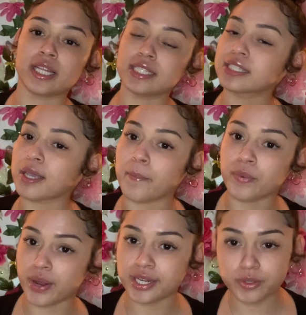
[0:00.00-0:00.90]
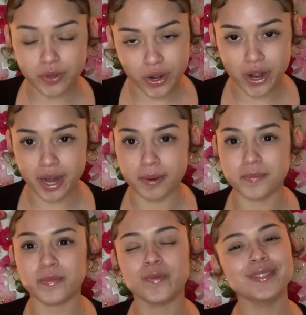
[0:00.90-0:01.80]
lease a brand new
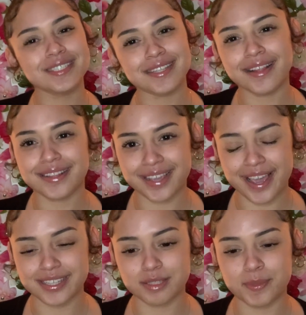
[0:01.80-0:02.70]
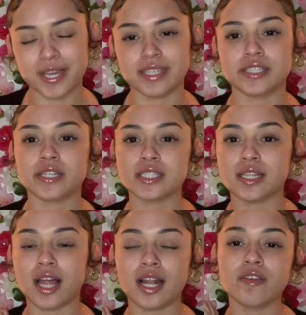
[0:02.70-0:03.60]
car, which is not the case because there's a
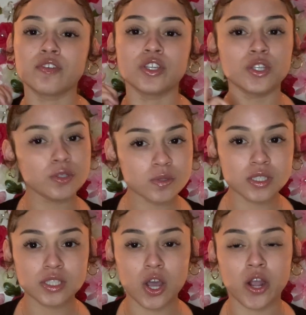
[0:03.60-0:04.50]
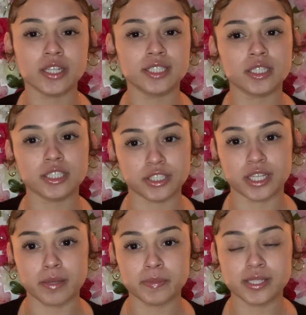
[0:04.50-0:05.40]
lot of used car
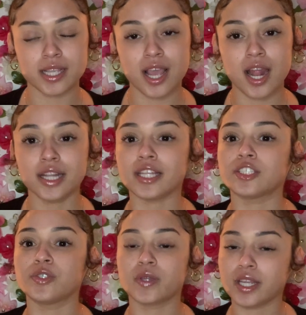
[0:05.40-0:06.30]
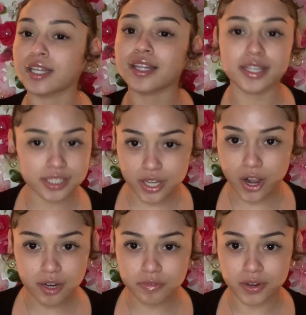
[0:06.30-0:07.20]
dealerships that you can lease a
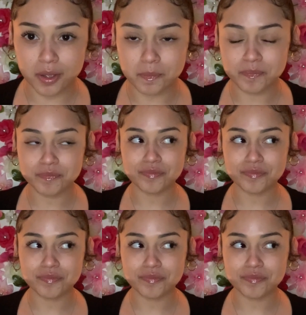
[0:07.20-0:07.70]
car from.